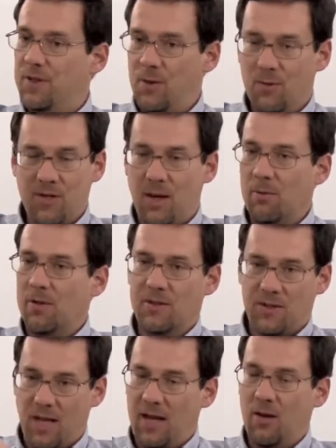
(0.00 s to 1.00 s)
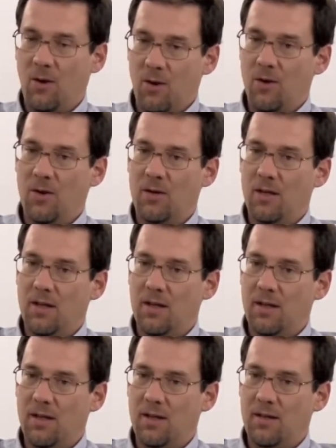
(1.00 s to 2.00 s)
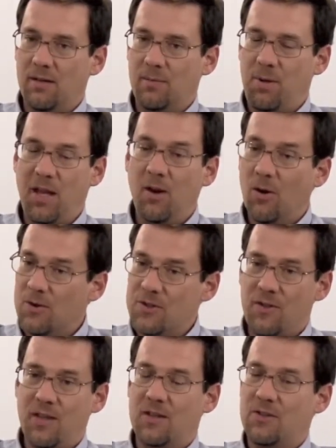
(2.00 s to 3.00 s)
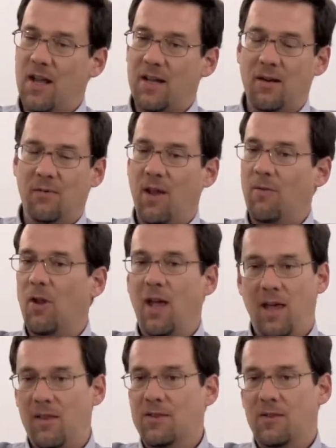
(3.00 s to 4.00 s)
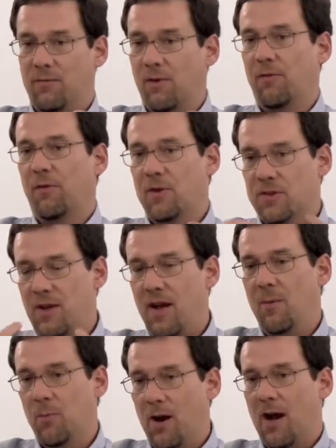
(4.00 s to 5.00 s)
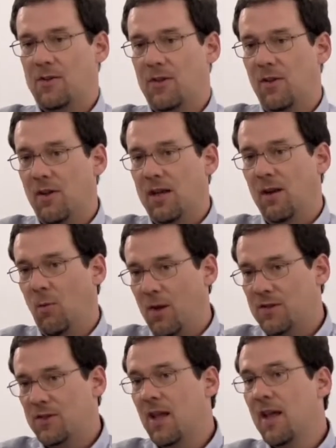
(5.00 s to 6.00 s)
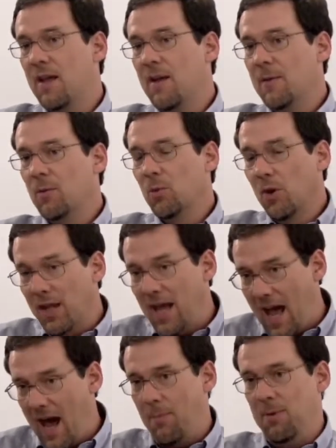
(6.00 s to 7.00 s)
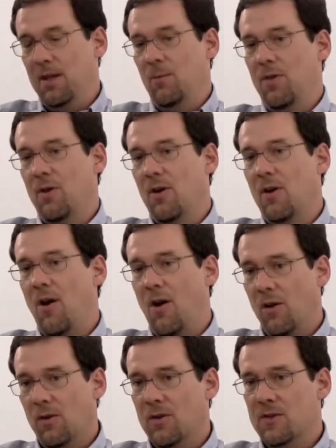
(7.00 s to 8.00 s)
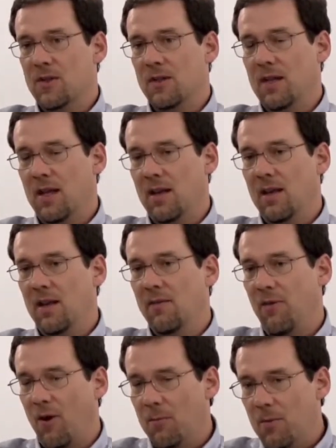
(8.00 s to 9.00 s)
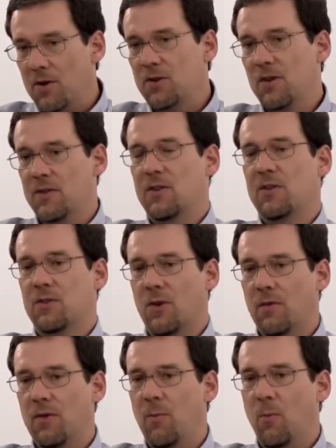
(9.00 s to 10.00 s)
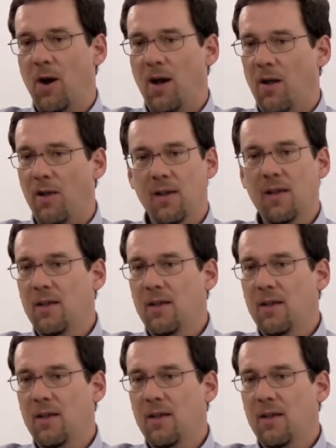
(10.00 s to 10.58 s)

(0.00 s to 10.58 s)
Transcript: she was able to say to her uh, uh peers at the executive level, hey, this is for the first time, we're actually looking at what's really happening with our callers. And, and, and if our mission is to serve them well,